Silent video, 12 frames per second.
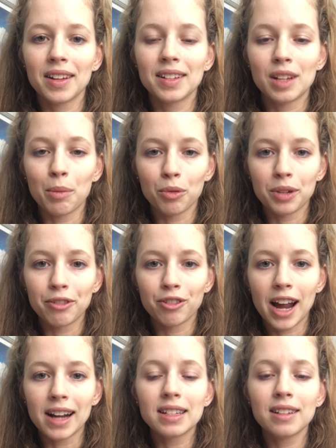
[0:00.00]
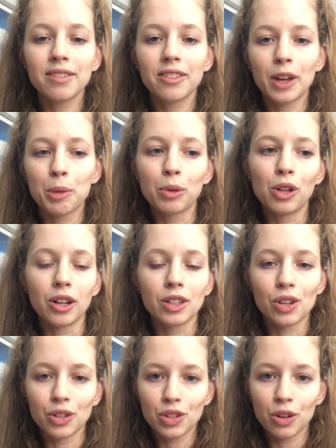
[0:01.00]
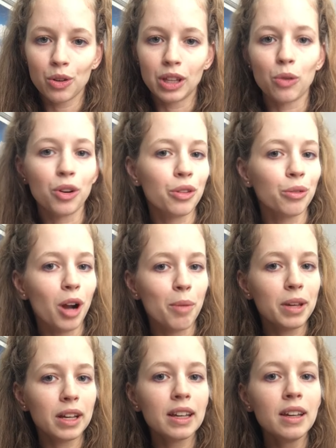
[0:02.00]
double refractive. It belongs also in the orthorhombic,